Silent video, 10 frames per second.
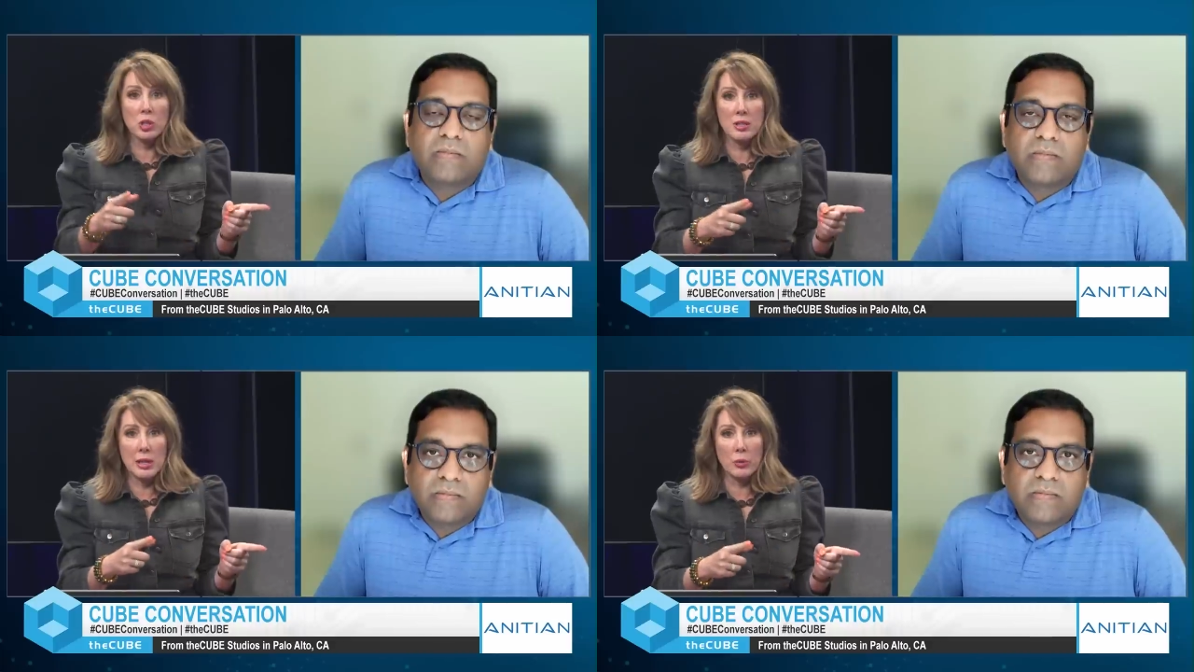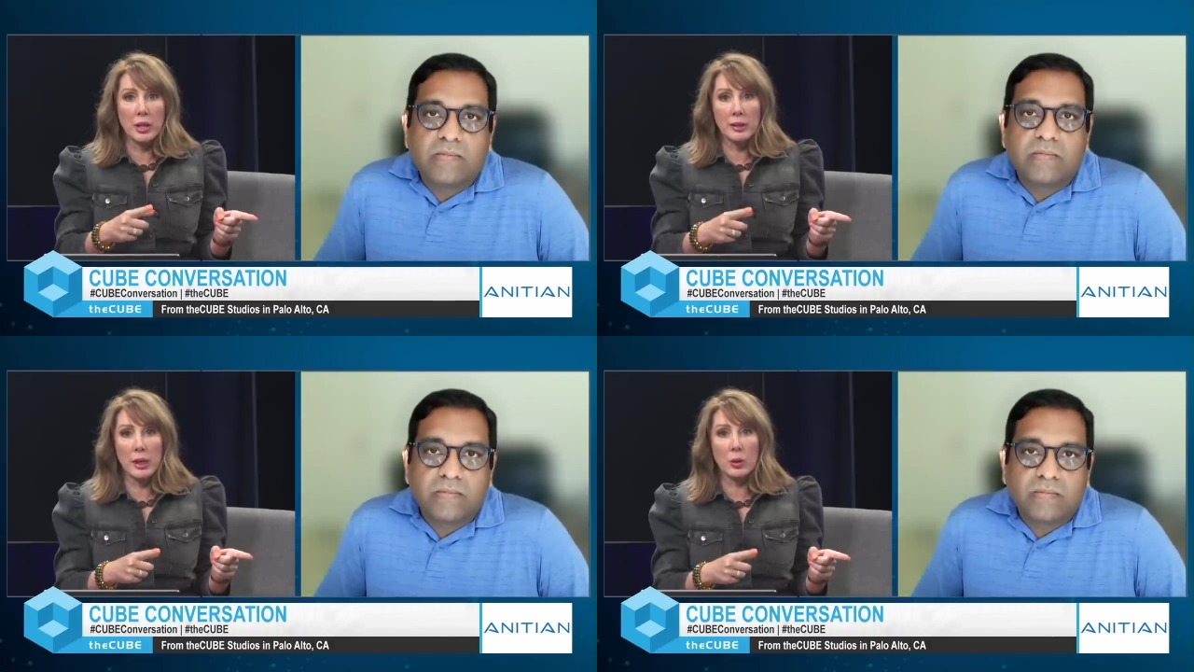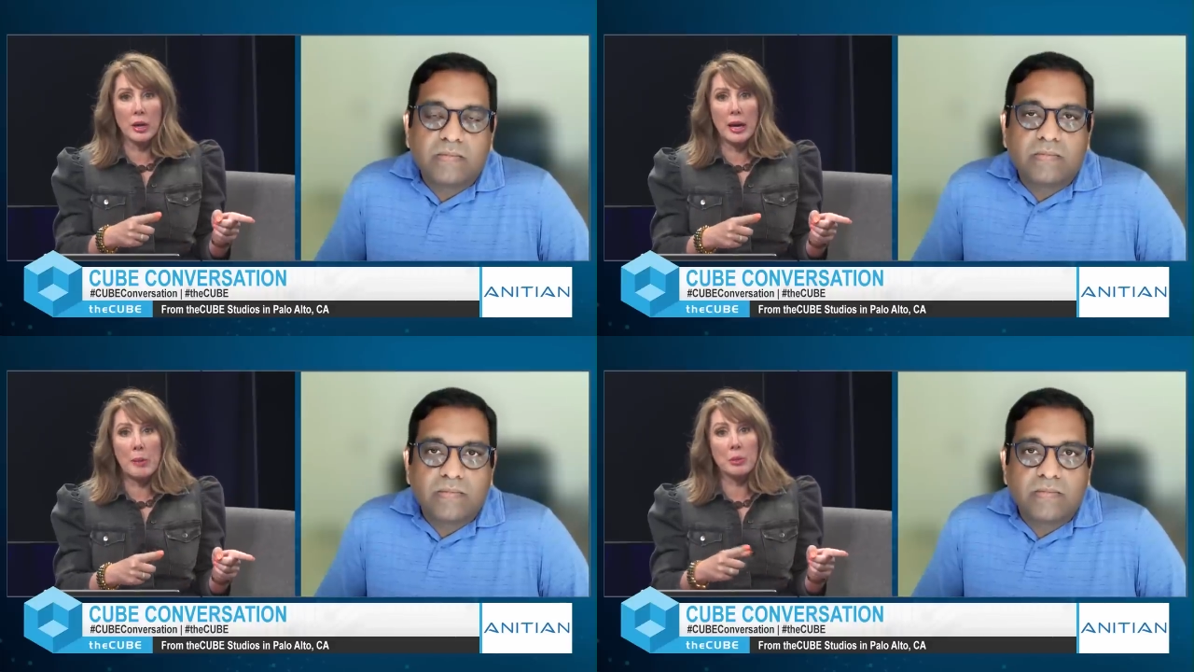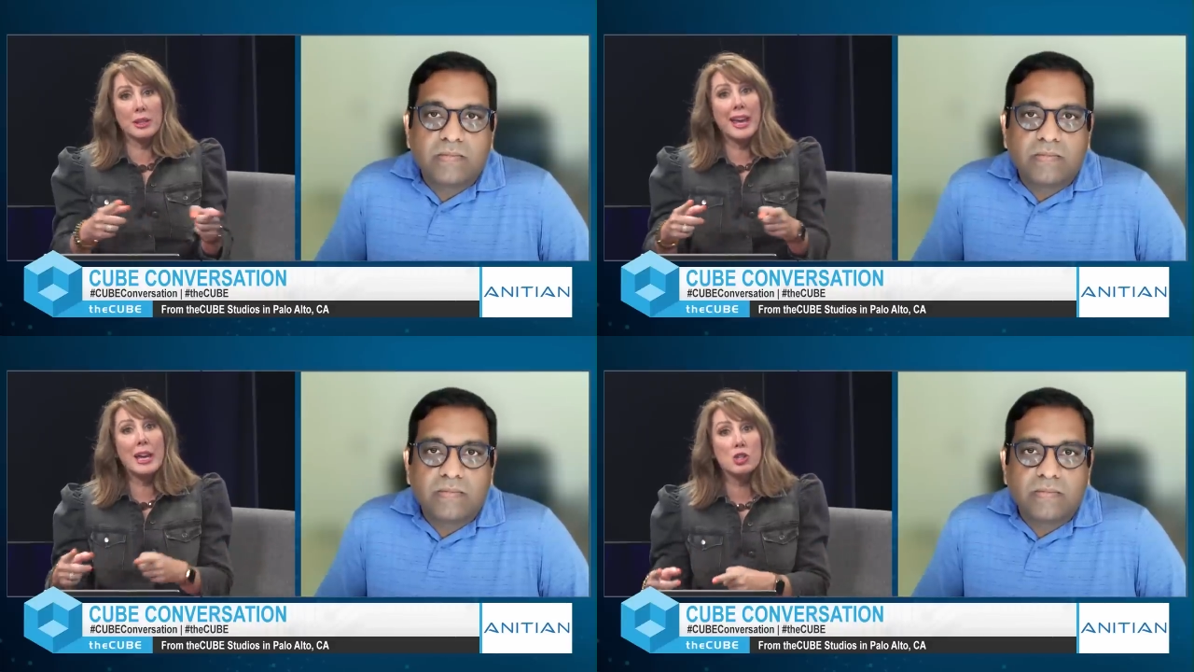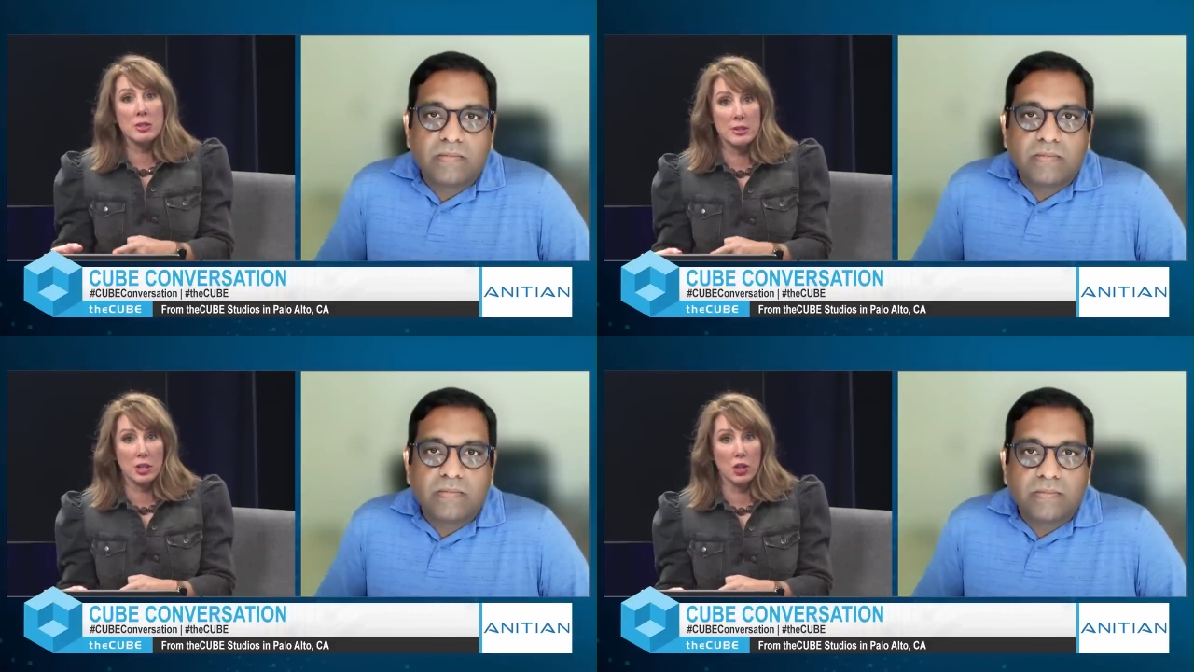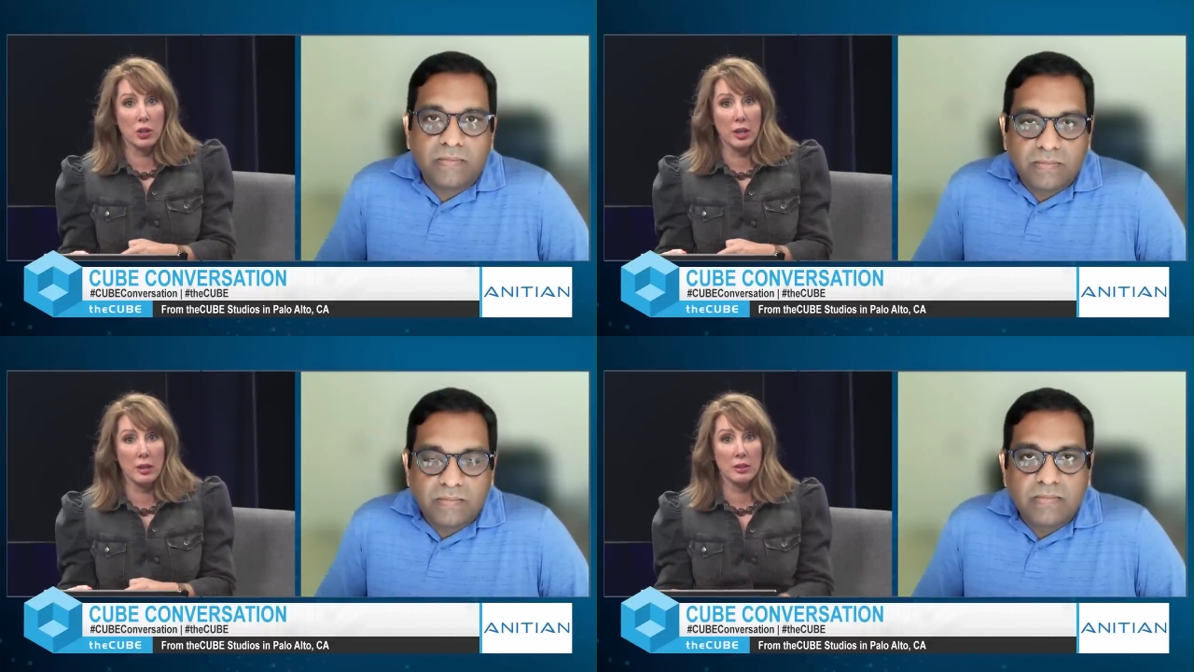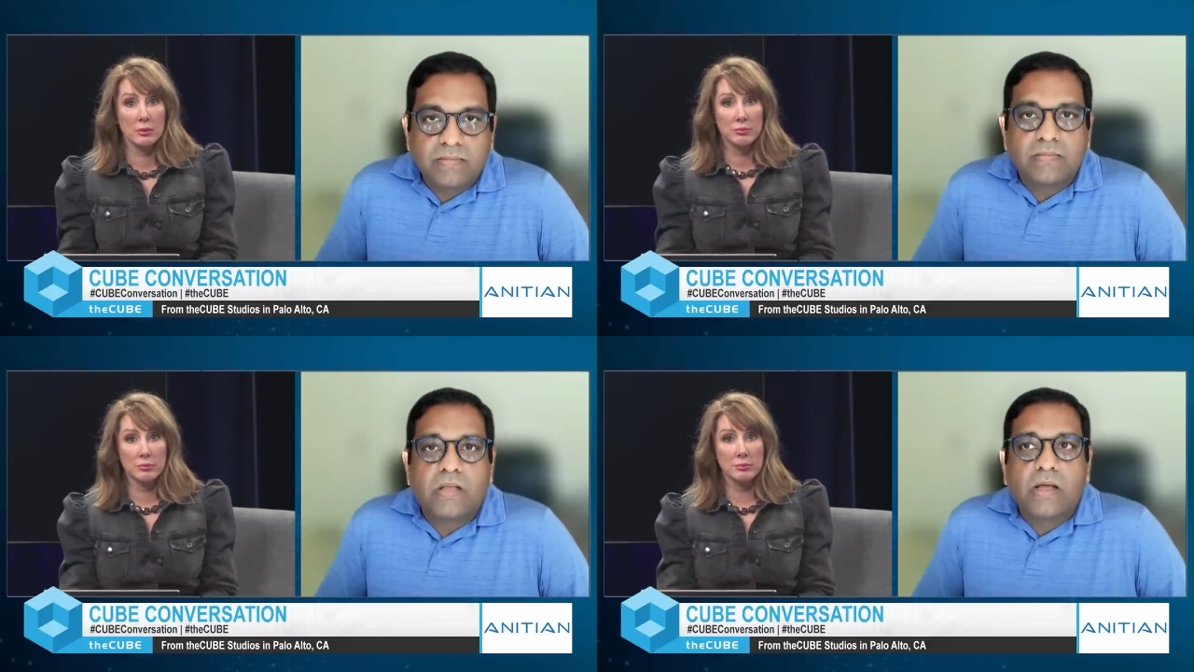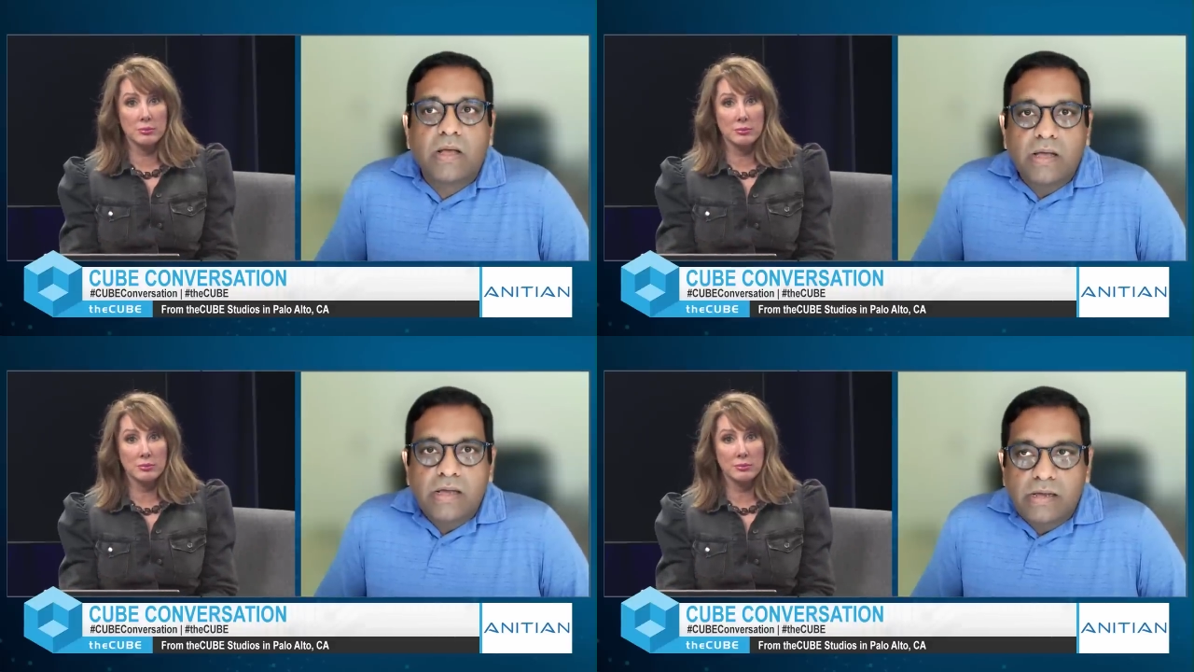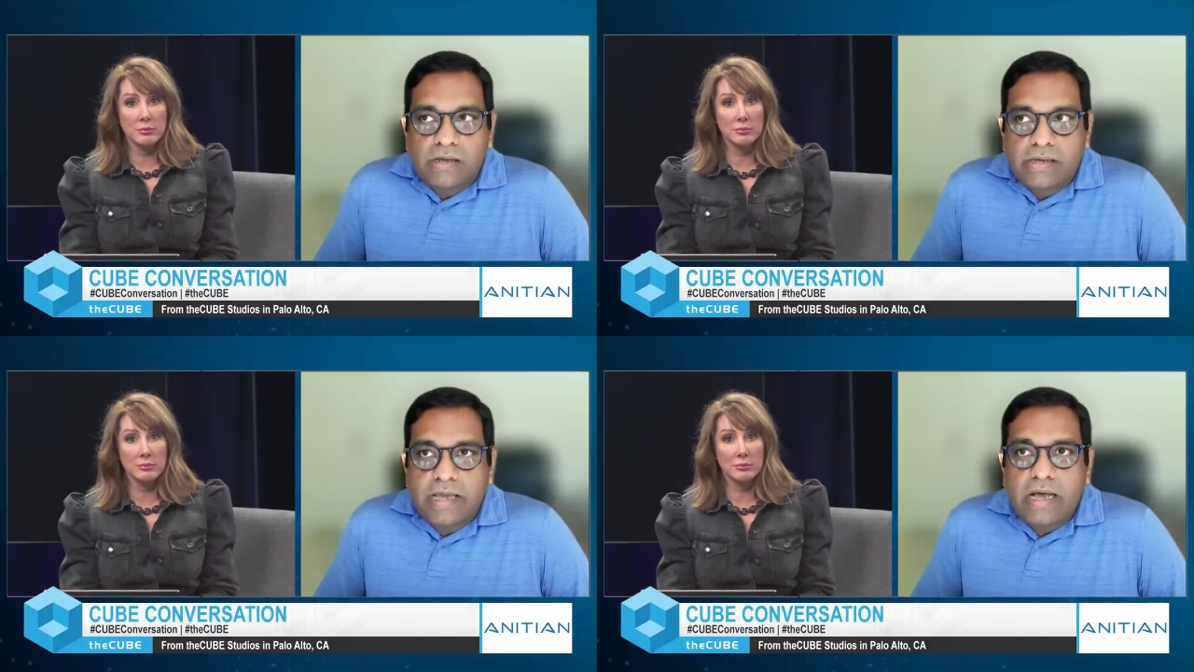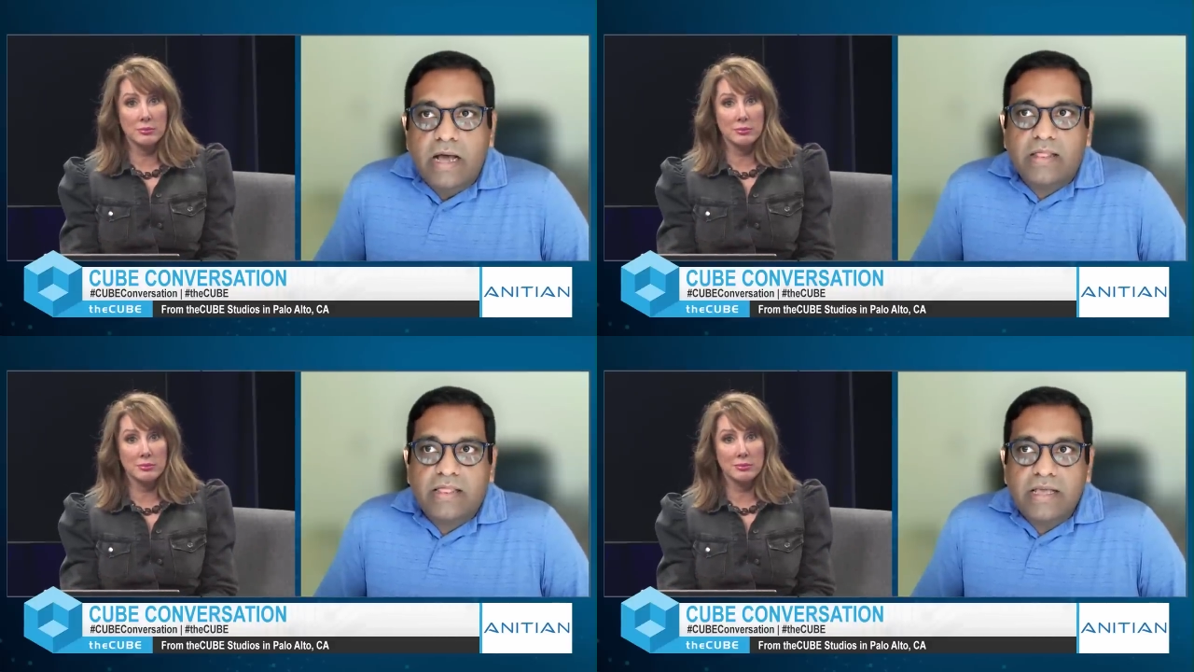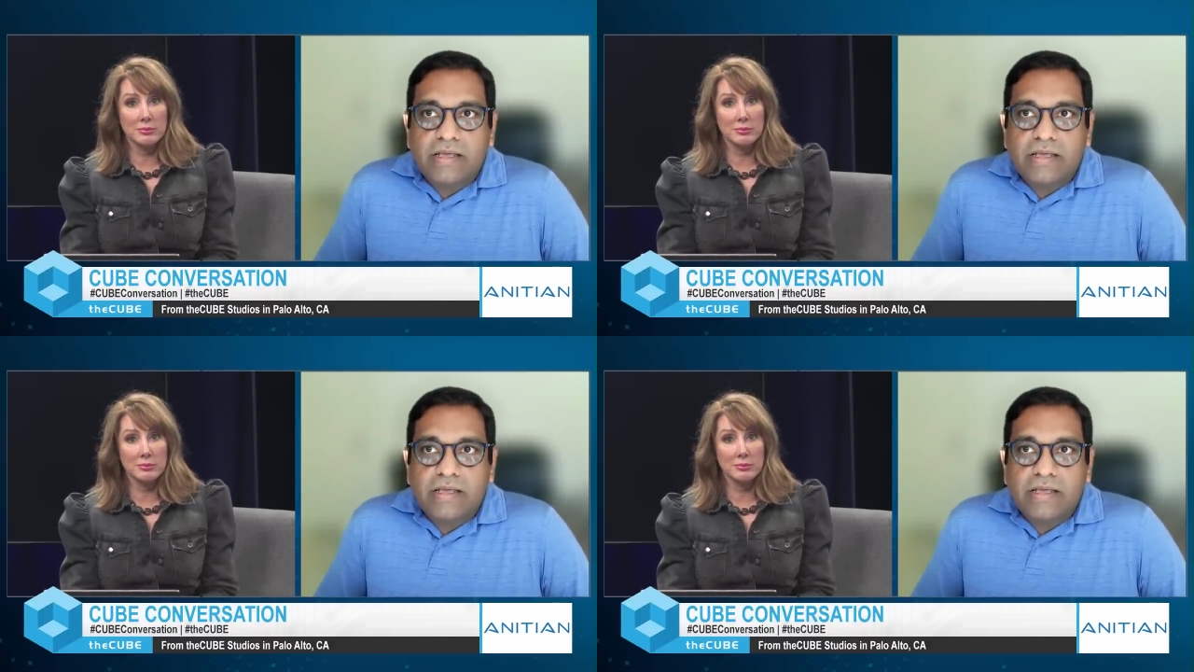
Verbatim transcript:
Speaker 1: to accelerate cloud application security?
Speaker 2: Yeah, I